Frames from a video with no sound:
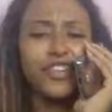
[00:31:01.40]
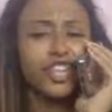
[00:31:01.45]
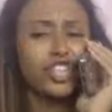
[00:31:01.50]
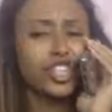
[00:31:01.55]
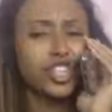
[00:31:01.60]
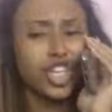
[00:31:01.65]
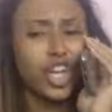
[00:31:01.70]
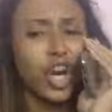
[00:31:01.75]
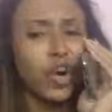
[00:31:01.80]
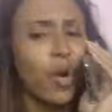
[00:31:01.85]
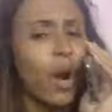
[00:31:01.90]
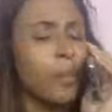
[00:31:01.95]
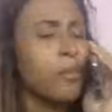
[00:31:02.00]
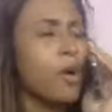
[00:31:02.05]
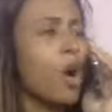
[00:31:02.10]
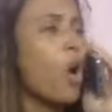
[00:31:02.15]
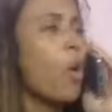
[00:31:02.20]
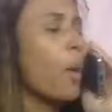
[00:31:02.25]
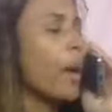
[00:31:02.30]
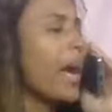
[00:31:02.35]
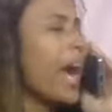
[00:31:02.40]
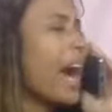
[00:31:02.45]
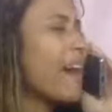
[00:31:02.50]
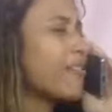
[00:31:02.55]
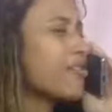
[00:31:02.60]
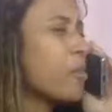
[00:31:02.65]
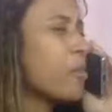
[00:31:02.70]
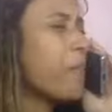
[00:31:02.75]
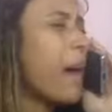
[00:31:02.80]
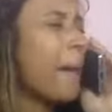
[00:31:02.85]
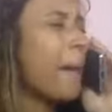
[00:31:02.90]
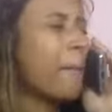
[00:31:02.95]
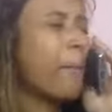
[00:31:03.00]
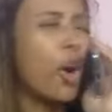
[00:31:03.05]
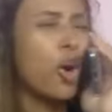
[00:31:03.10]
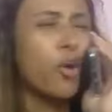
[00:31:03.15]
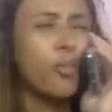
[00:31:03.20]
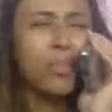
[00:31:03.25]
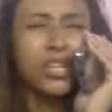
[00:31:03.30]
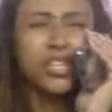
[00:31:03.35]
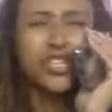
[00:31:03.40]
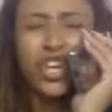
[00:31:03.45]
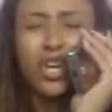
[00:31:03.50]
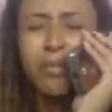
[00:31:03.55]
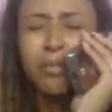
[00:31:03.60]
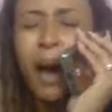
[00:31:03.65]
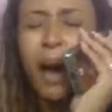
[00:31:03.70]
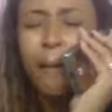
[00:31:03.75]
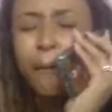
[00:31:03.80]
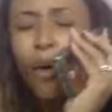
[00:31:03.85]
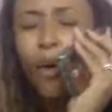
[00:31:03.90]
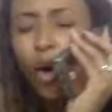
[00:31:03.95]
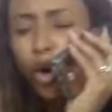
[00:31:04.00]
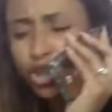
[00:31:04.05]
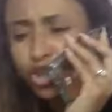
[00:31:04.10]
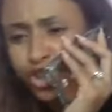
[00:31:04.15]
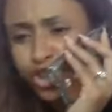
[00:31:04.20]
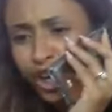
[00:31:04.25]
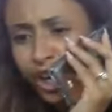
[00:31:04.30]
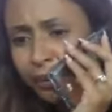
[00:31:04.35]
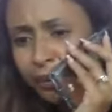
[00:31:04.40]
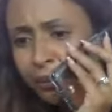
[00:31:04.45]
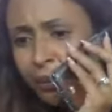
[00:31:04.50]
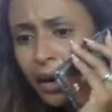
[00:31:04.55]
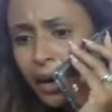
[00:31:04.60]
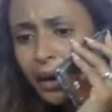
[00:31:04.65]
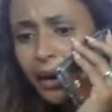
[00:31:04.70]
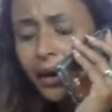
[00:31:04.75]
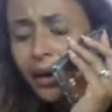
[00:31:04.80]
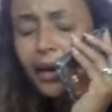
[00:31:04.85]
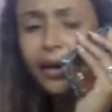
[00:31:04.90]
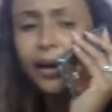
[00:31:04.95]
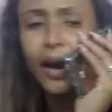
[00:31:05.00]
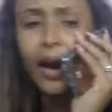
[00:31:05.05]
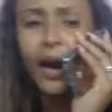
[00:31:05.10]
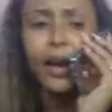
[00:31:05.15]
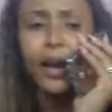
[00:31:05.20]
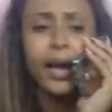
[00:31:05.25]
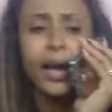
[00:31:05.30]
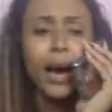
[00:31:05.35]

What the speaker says: this year, I'm going after my purpose and my portion. We played